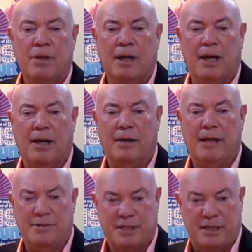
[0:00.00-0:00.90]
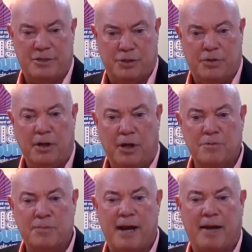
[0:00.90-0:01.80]
uh, he set two
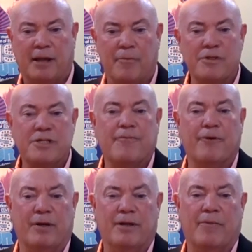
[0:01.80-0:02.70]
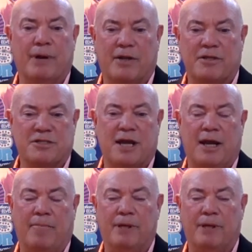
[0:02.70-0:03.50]
globes back. They were different, they were not the same.